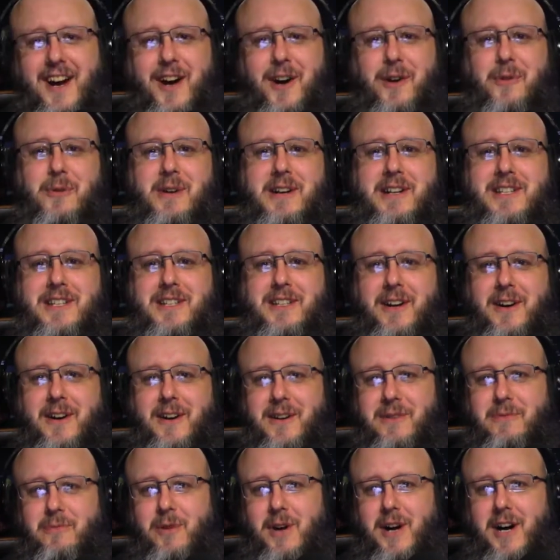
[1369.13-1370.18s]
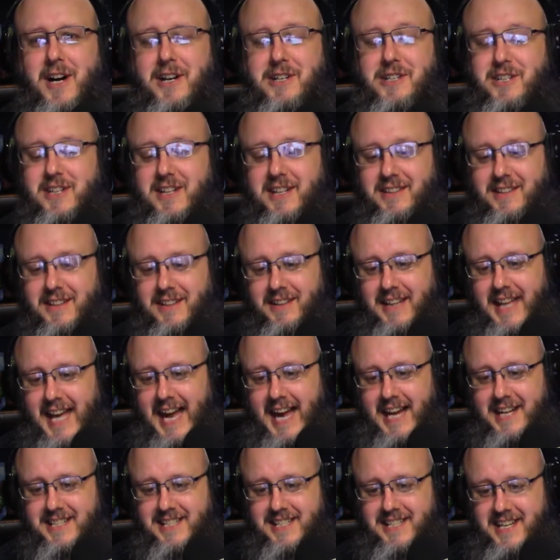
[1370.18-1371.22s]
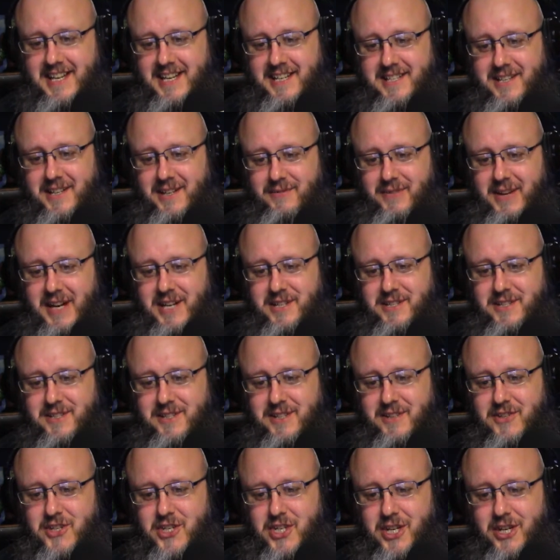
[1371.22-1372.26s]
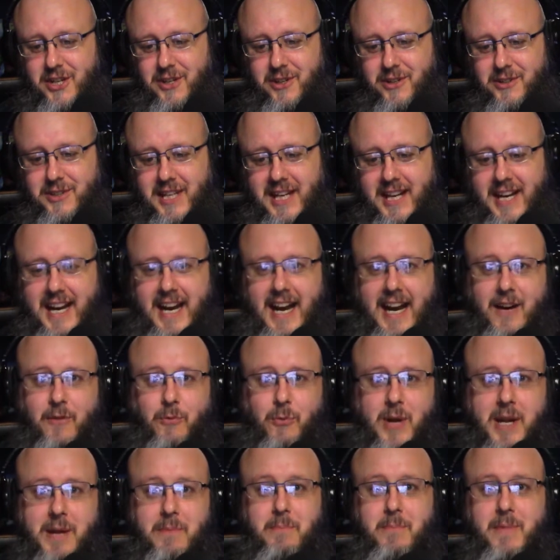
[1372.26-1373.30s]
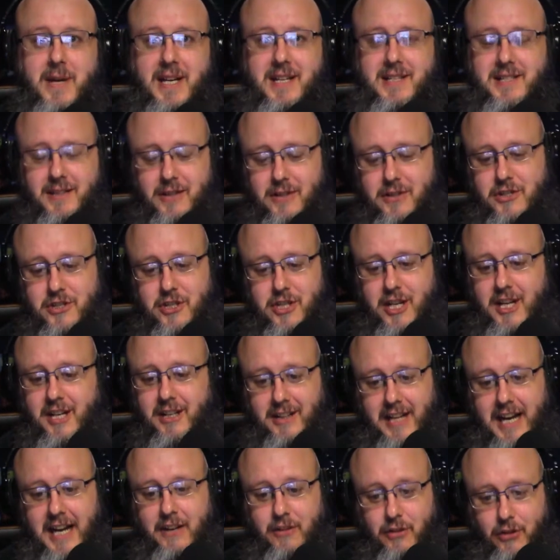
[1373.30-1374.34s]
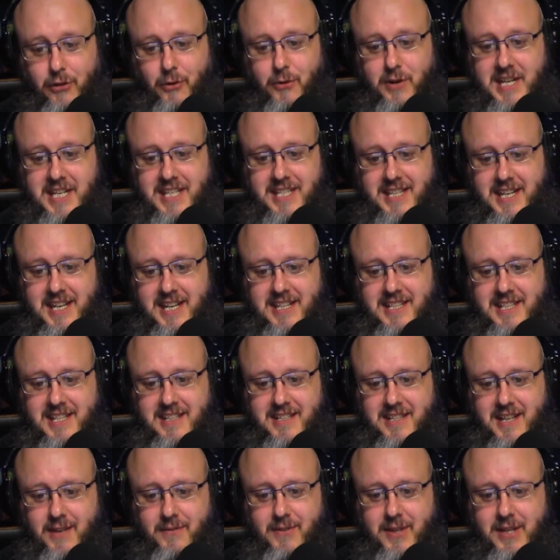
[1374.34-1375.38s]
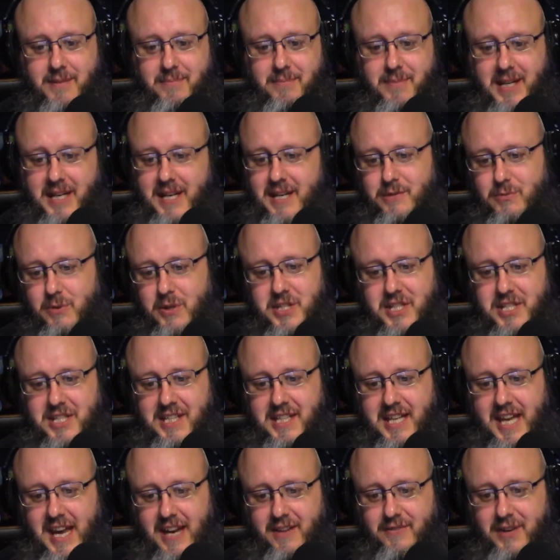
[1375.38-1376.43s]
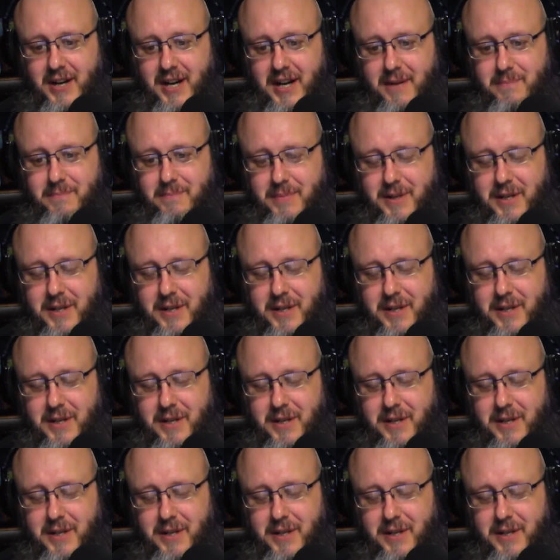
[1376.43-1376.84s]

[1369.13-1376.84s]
We started watching the last season of Agents of Shield, and we missed legit like 3 seasons of it because we just gave up.